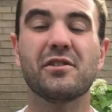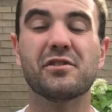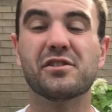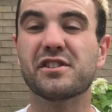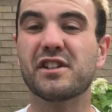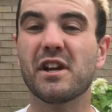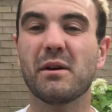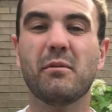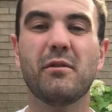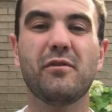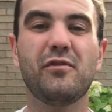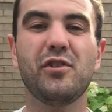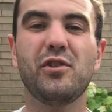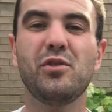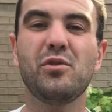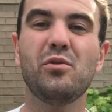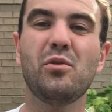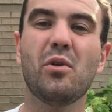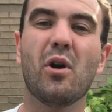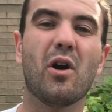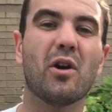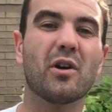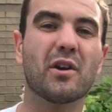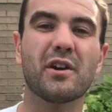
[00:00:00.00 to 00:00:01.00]
Some of you
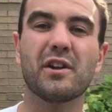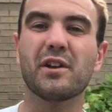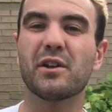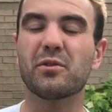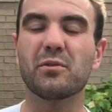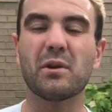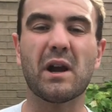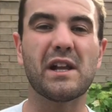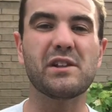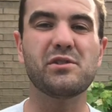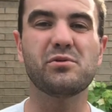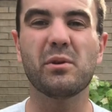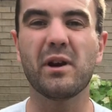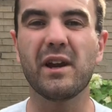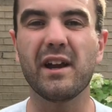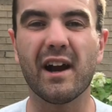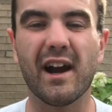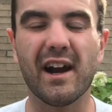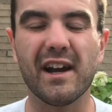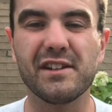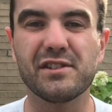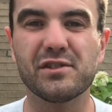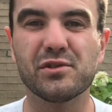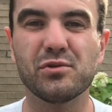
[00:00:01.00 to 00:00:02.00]
are going to graduate
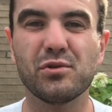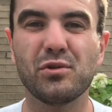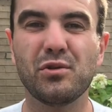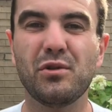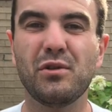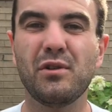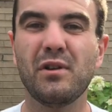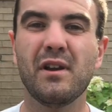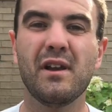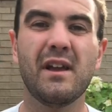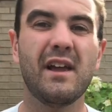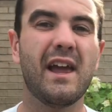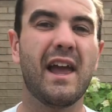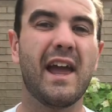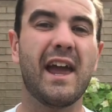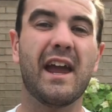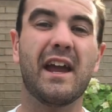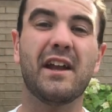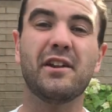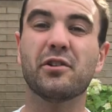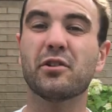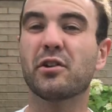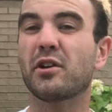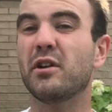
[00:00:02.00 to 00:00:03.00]
high school
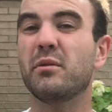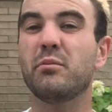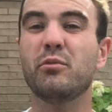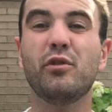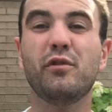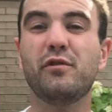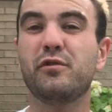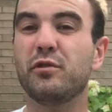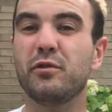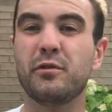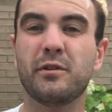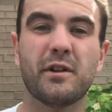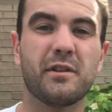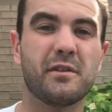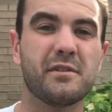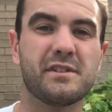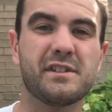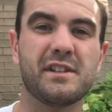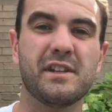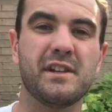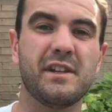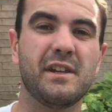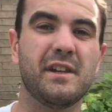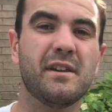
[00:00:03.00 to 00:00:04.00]
and you're going to move to another
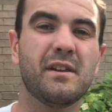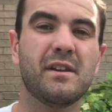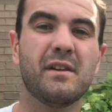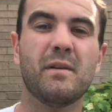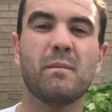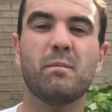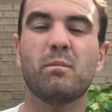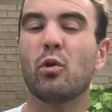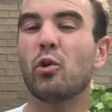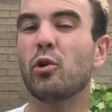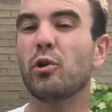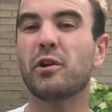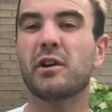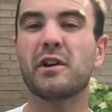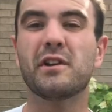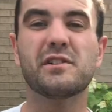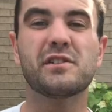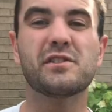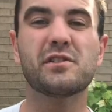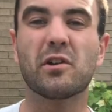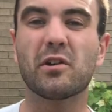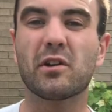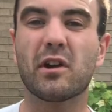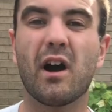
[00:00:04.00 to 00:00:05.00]
city, or you're going to
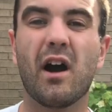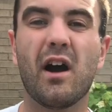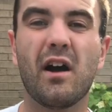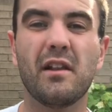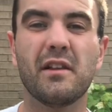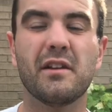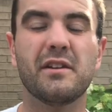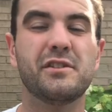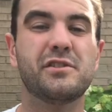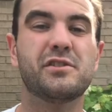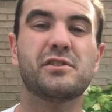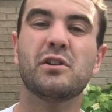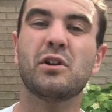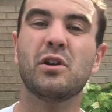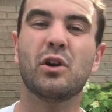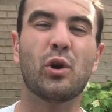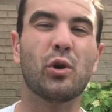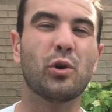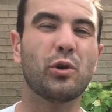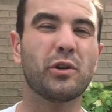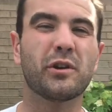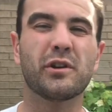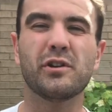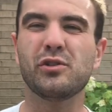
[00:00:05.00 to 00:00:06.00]
start college,
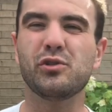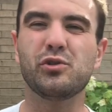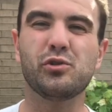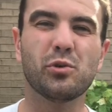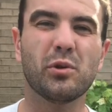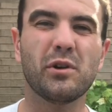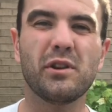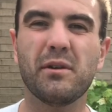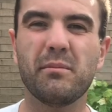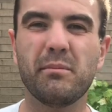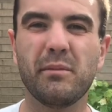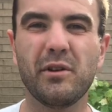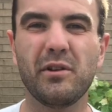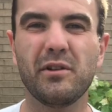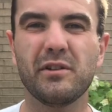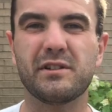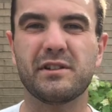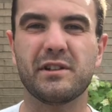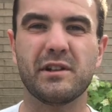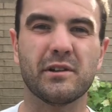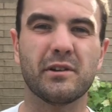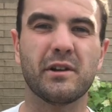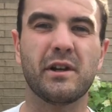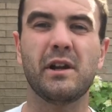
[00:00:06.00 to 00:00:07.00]
or you're going to join the
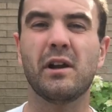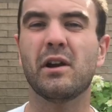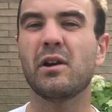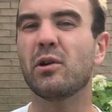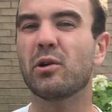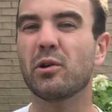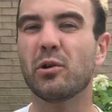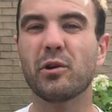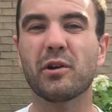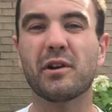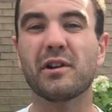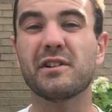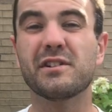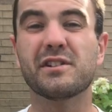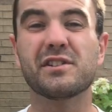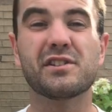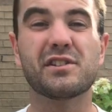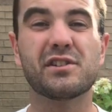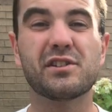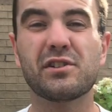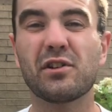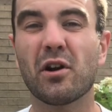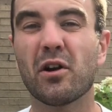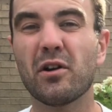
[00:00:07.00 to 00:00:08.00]
military, or you're going to
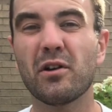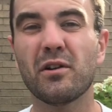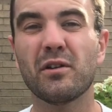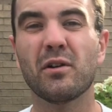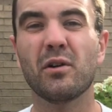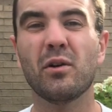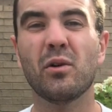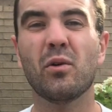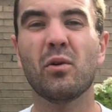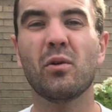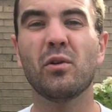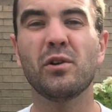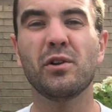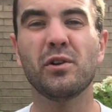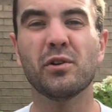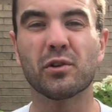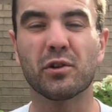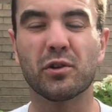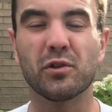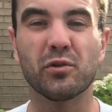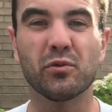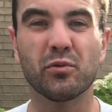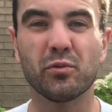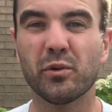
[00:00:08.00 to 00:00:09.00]
start your
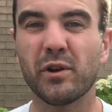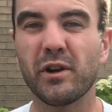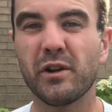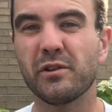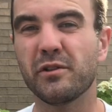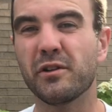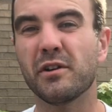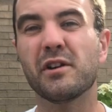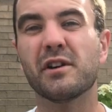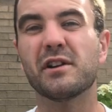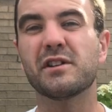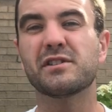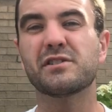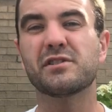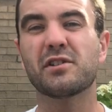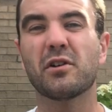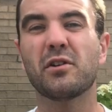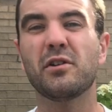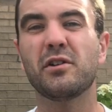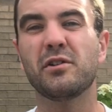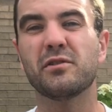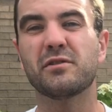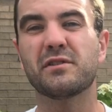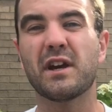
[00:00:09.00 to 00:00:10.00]
career, you're going to
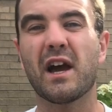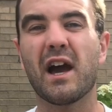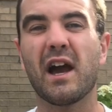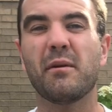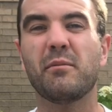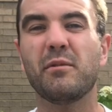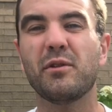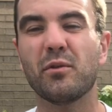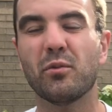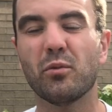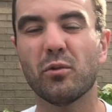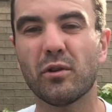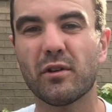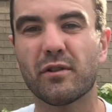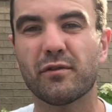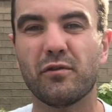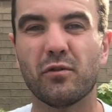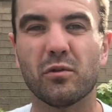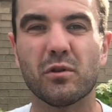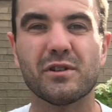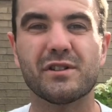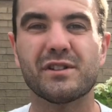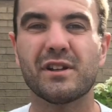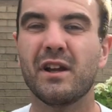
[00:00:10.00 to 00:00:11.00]
start your time in the
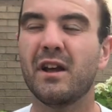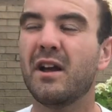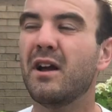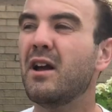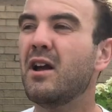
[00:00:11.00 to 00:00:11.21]
workforce.